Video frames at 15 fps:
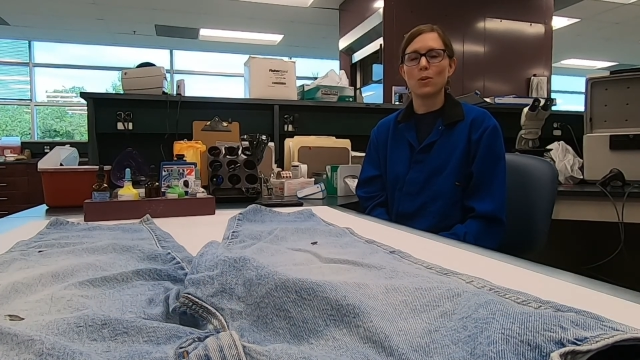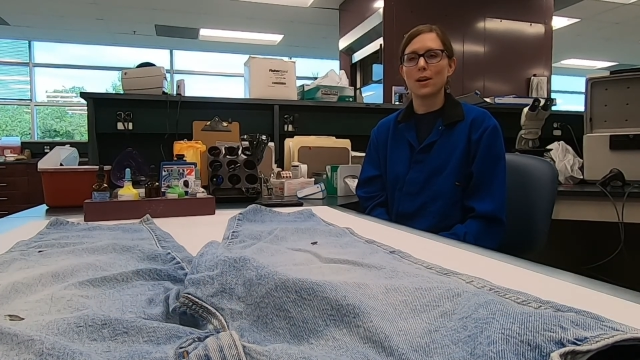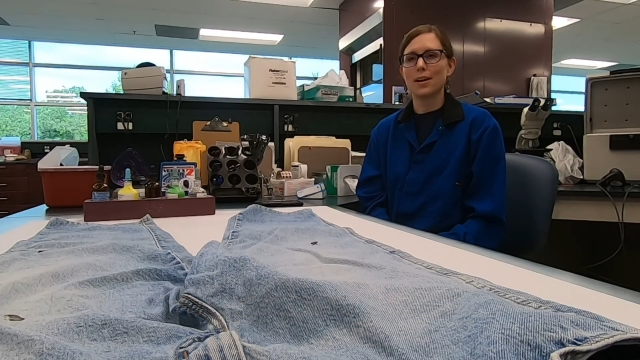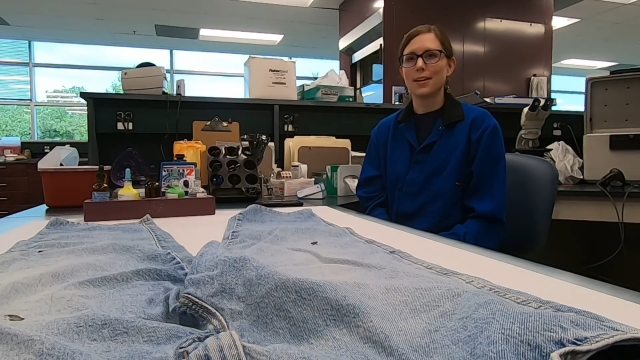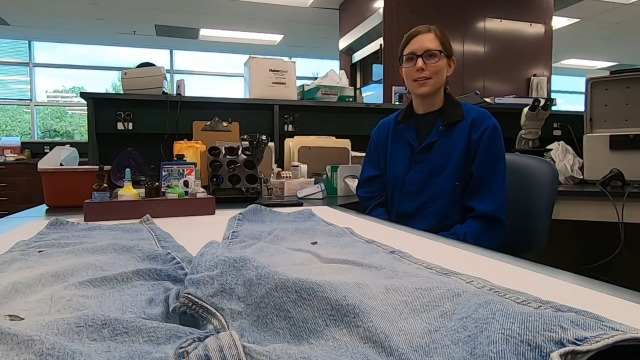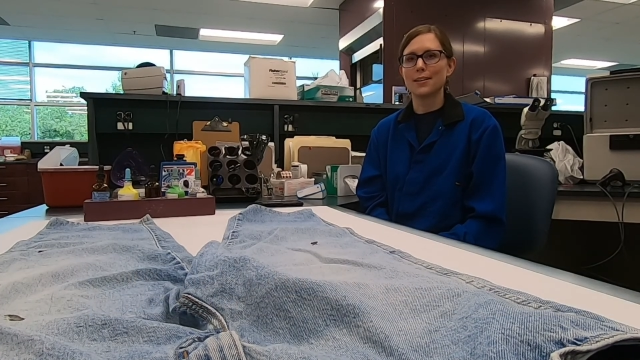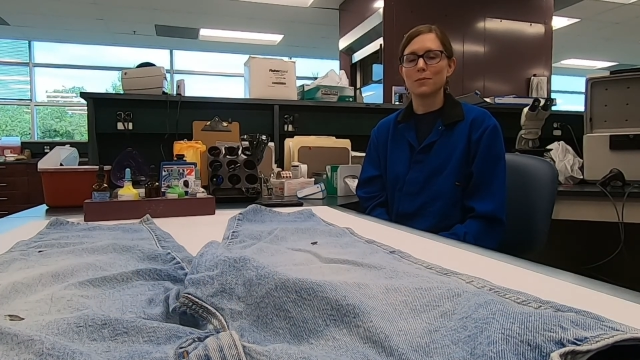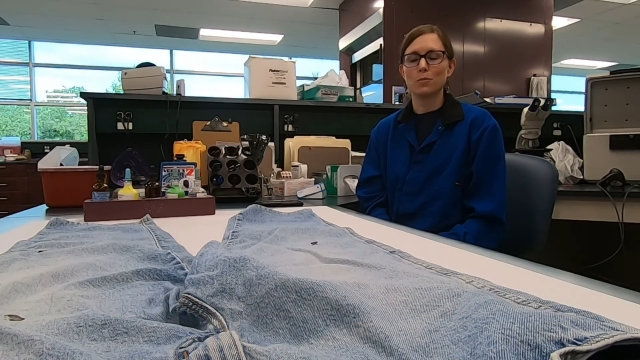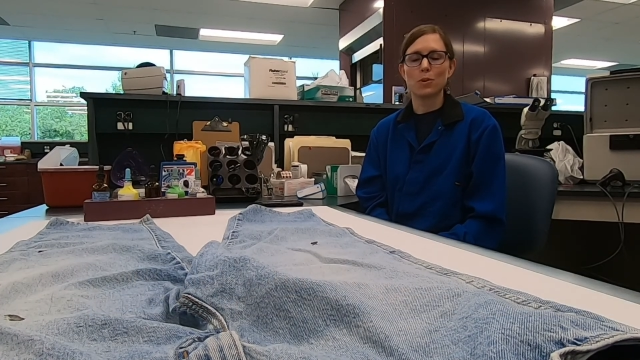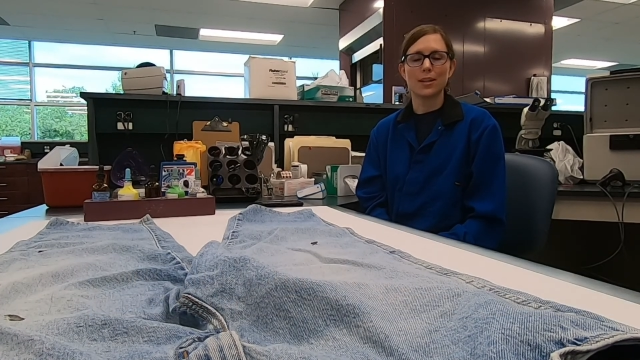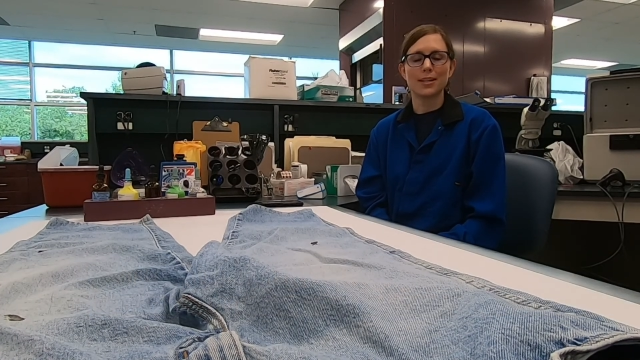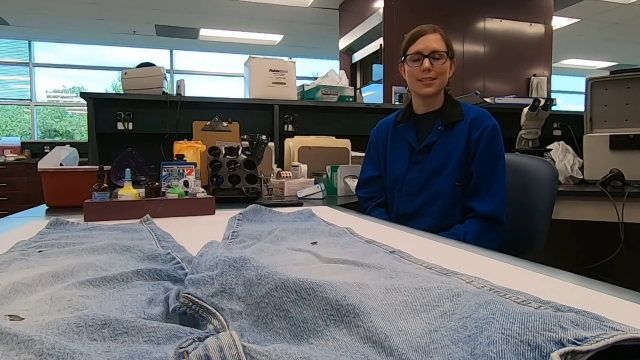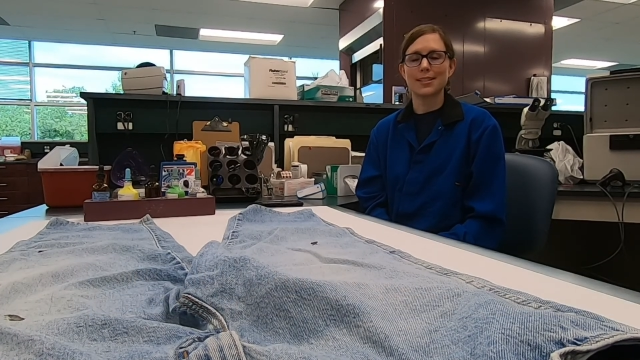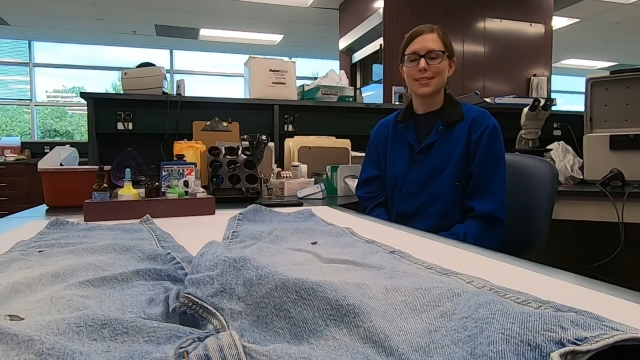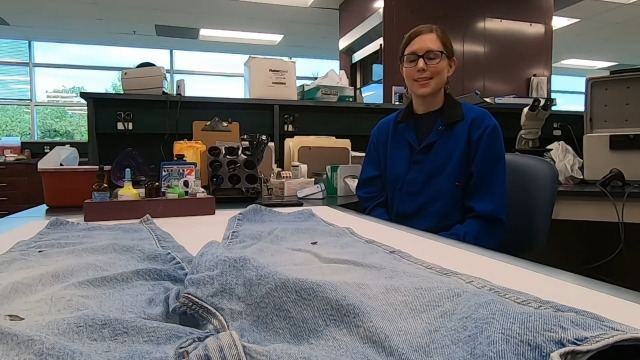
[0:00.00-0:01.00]
1 and
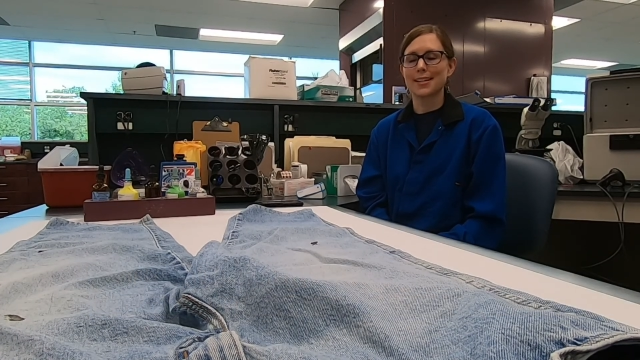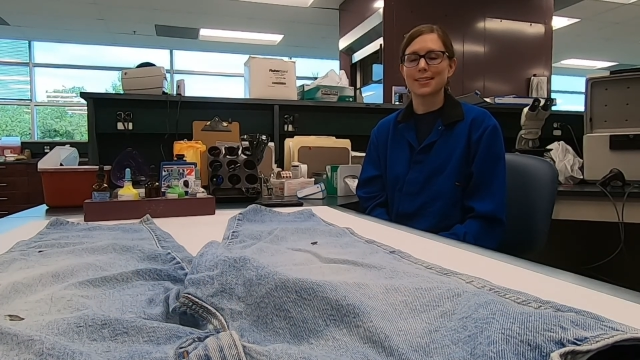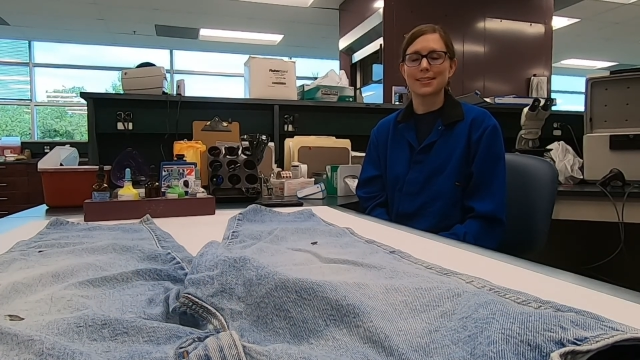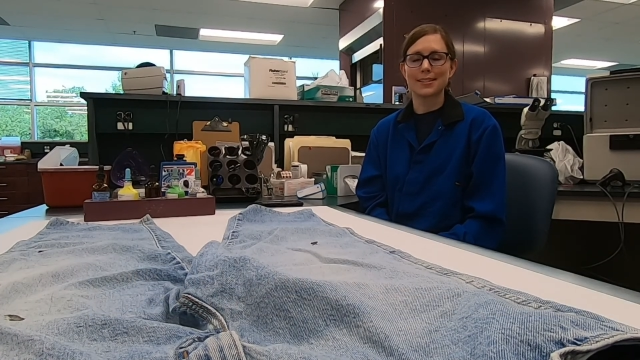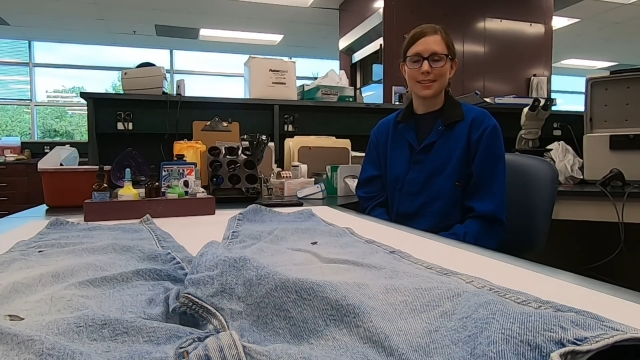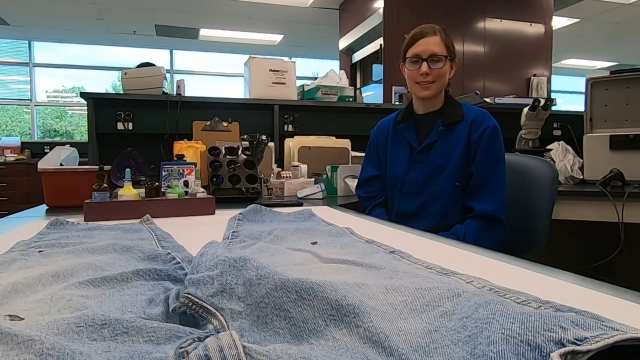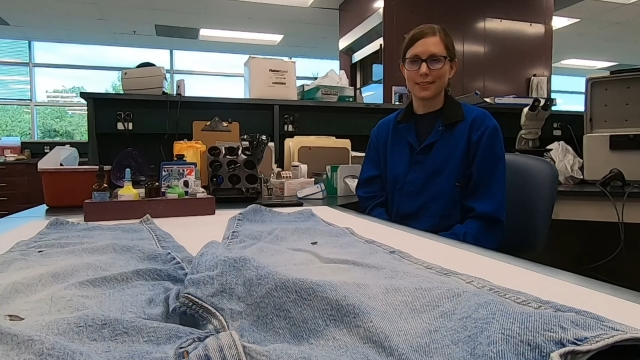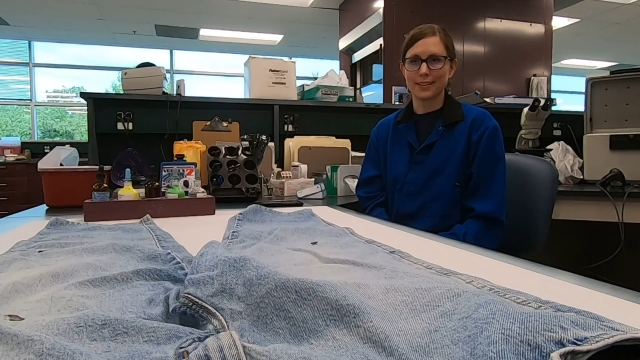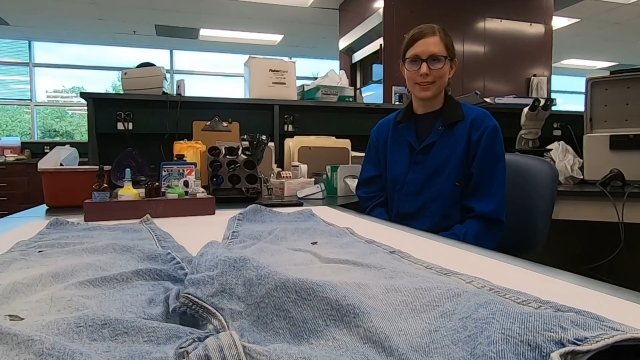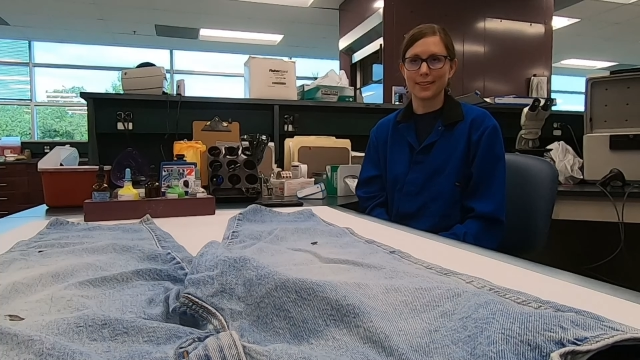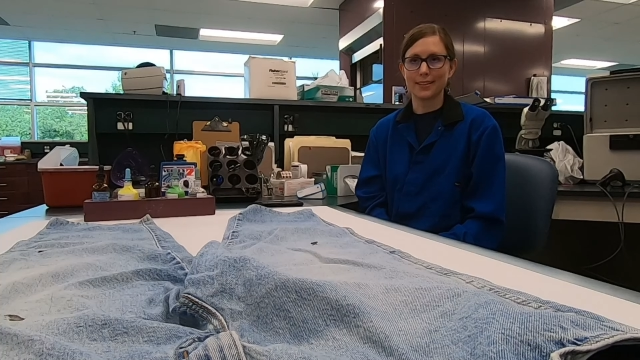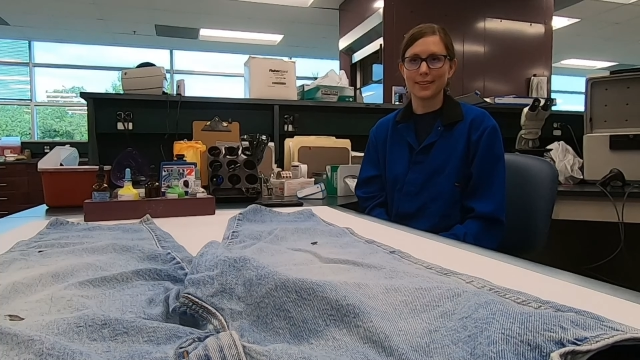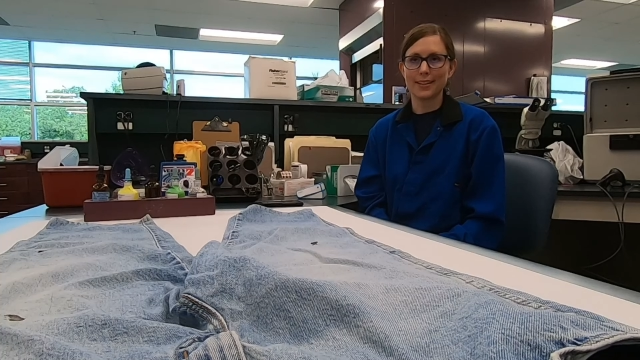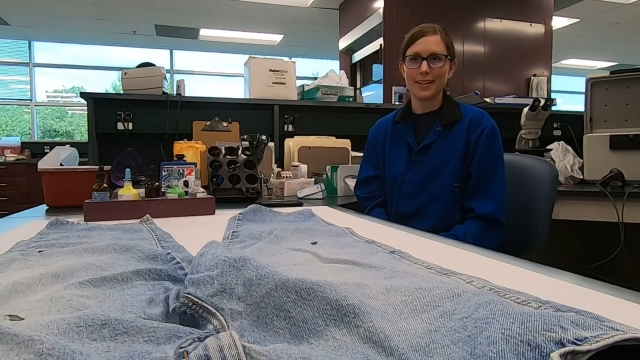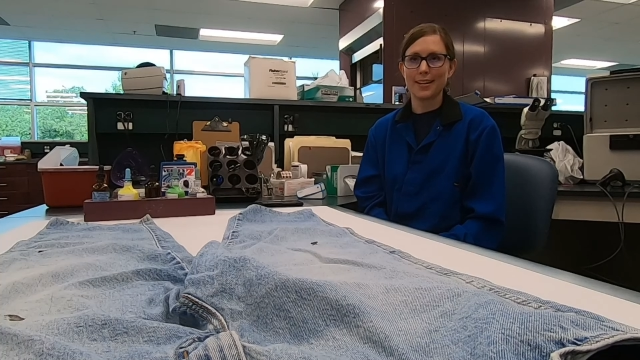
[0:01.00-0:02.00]
1 in
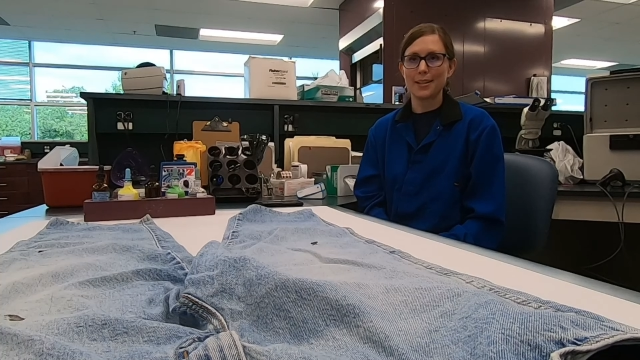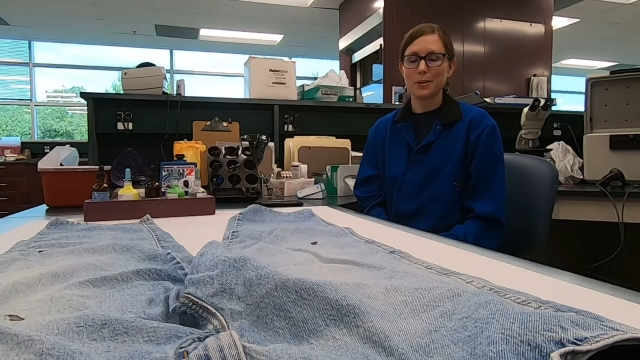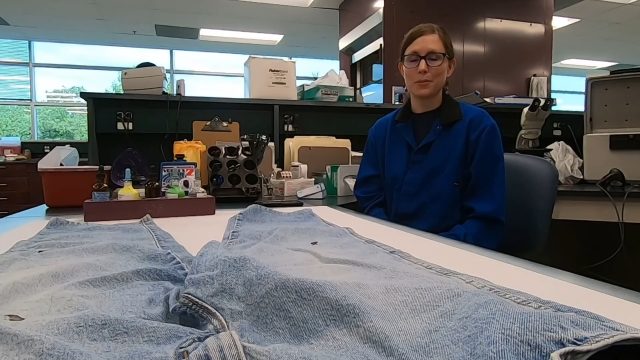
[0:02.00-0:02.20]
sextillion,